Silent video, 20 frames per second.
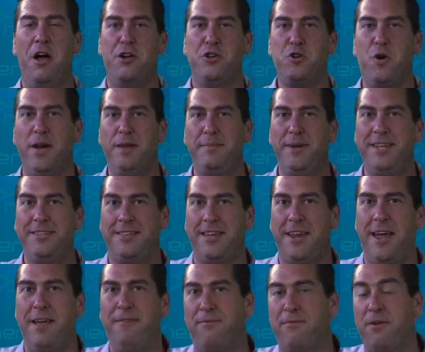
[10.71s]
Joining me
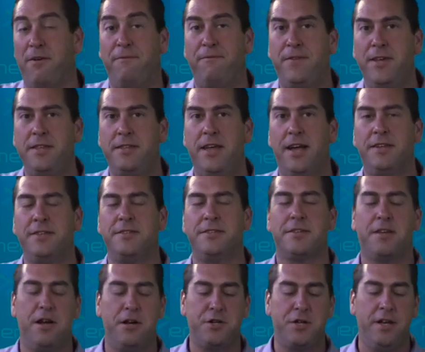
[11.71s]
today for a FinTech
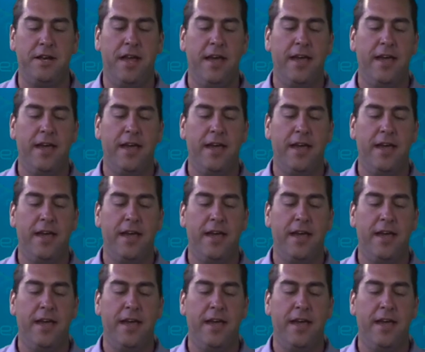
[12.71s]
discussion